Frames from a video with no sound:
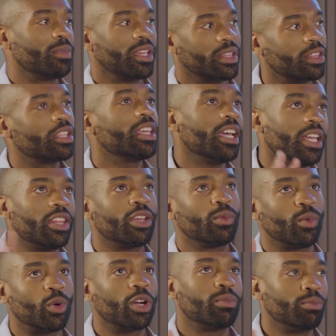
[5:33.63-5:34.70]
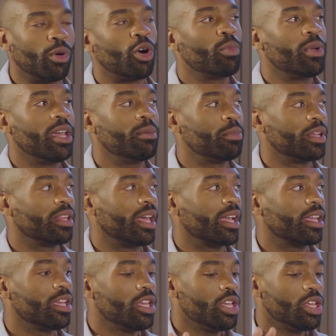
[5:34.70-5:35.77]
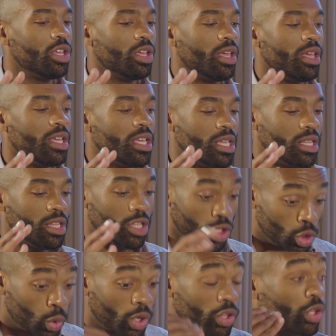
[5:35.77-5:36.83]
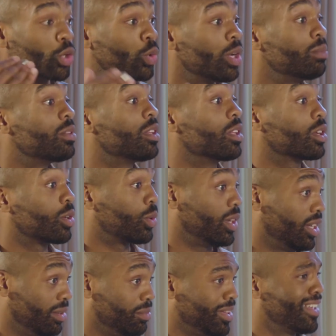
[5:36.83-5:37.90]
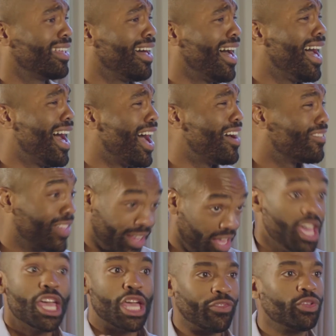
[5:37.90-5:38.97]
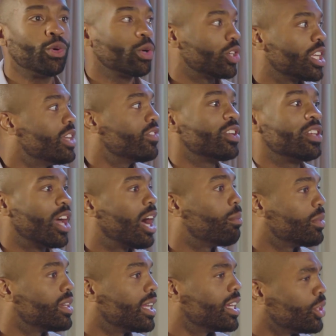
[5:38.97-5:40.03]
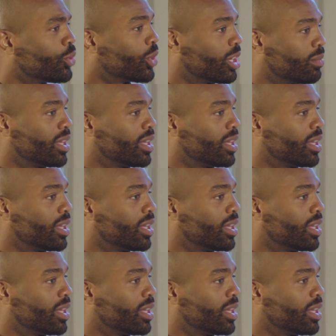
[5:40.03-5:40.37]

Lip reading: I'm like, yeah, the award moment, but like, you are the creme de la creme. Like, if you are even nominated, you know what I